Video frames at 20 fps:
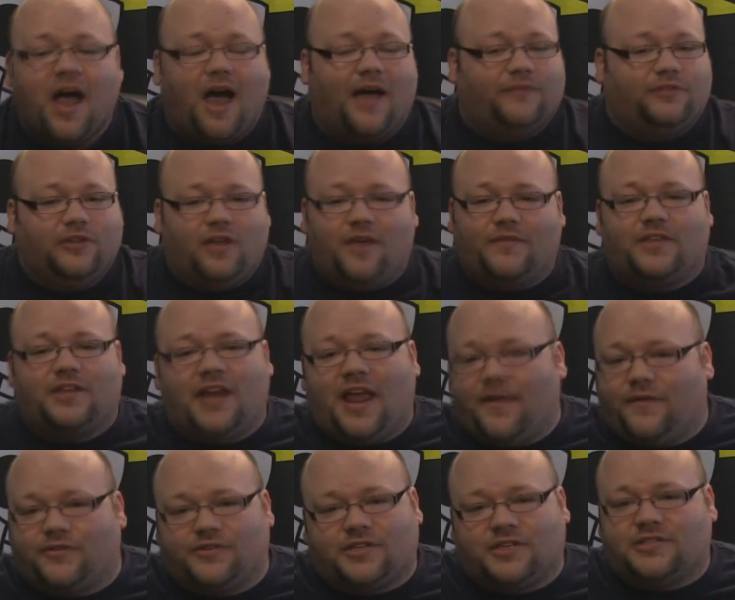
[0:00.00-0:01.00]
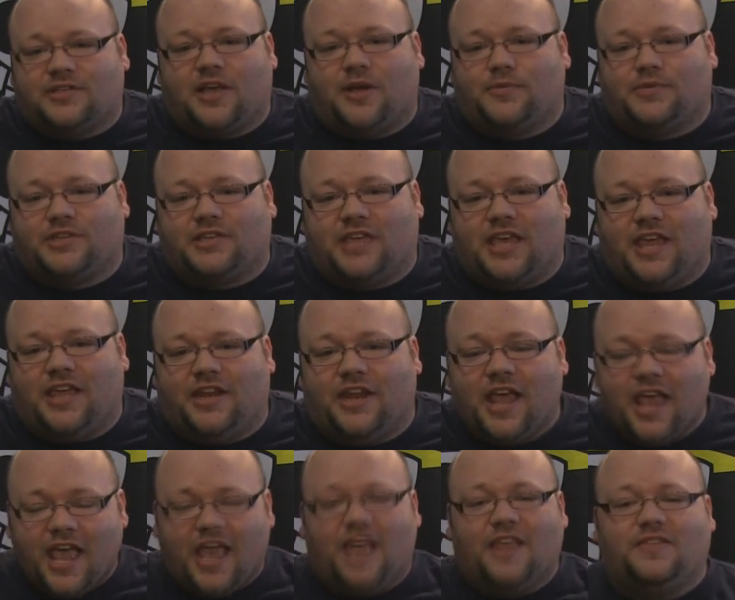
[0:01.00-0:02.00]
I've loved it ever since I was a
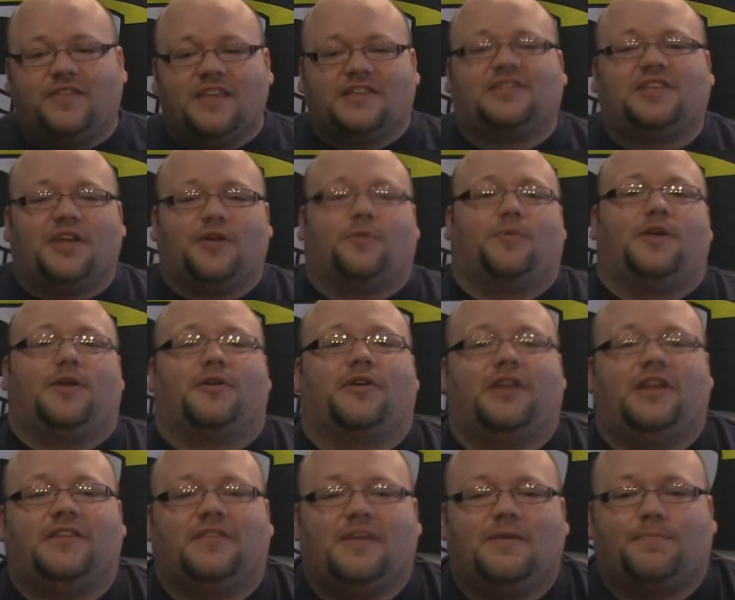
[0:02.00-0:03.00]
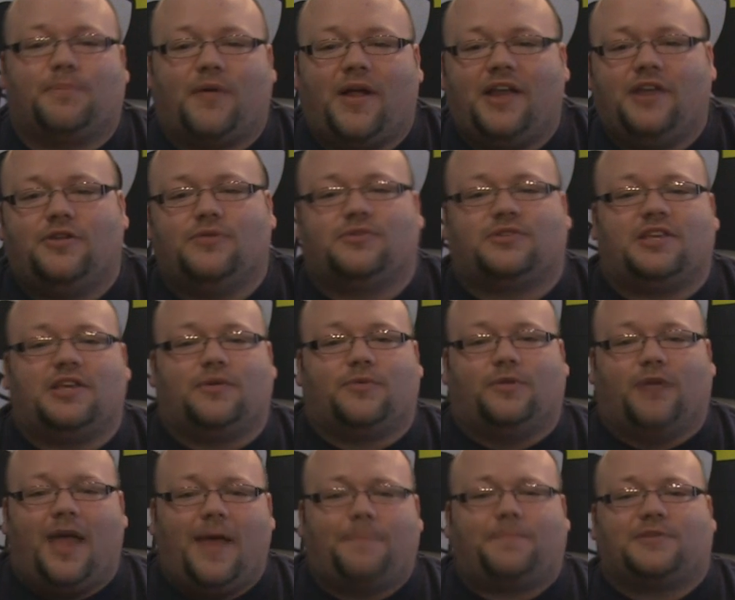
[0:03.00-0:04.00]
kid, and this year we are getting the brand new
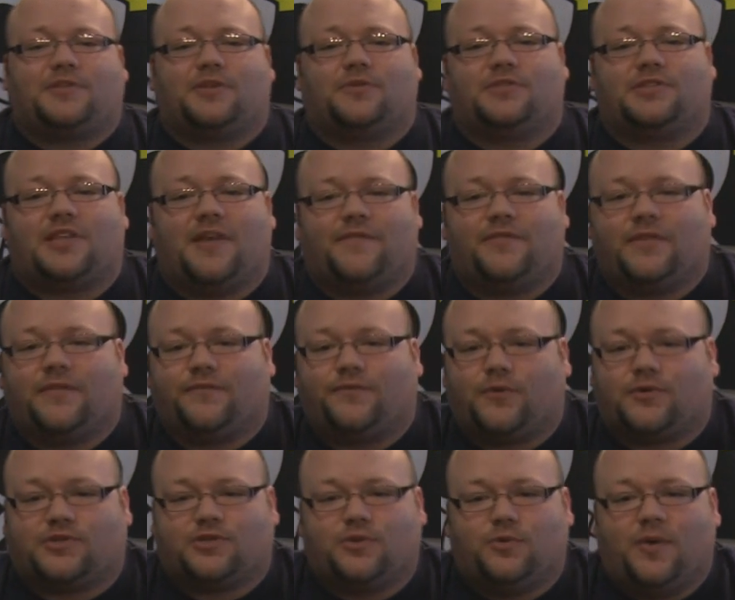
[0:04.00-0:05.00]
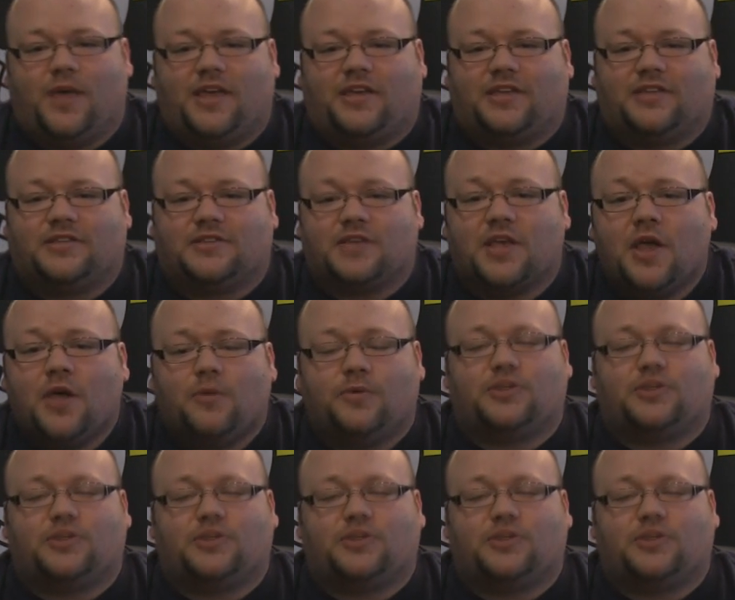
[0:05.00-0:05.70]
sequel, Episode 7, The Force Awakens,